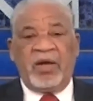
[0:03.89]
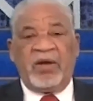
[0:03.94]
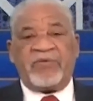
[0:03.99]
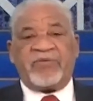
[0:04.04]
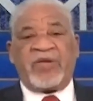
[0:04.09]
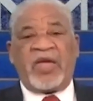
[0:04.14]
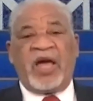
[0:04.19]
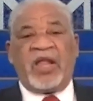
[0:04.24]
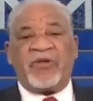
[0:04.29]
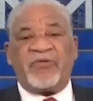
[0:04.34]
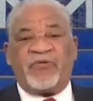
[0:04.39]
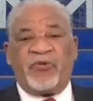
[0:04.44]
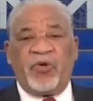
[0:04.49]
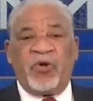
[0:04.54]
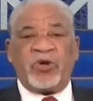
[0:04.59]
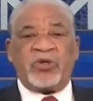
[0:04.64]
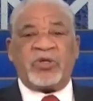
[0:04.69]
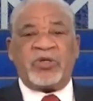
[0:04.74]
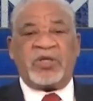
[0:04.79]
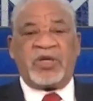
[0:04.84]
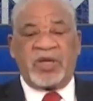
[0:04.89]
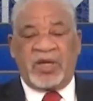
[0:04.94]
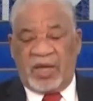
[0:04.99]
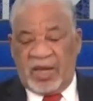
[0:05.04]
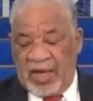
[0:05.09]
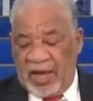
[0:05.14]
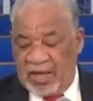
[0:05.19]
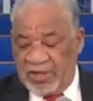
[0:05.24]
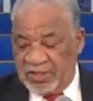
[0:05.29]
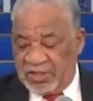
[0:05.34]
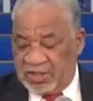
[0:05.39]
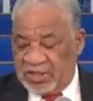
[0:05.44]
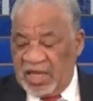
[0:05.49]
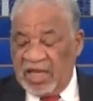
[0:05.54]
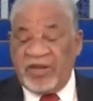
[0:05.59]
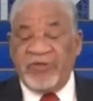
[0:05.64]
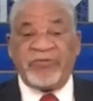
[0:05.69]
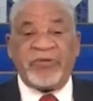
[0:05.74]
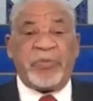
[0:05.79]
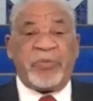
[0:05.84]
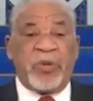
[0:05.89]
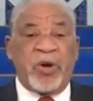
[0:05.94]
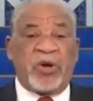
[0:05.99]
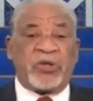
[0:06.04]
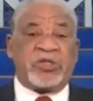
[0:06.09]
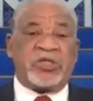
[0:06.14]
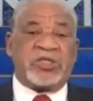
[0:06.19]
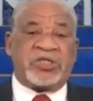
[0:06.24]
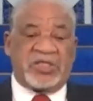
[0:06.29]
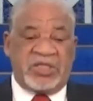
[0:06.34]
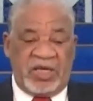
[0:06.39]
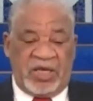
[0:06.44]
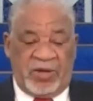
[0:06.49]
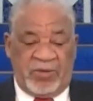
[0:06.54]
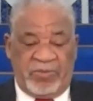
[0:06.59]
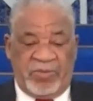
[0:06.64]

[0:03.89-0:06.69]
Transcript: of California declared a state of emergency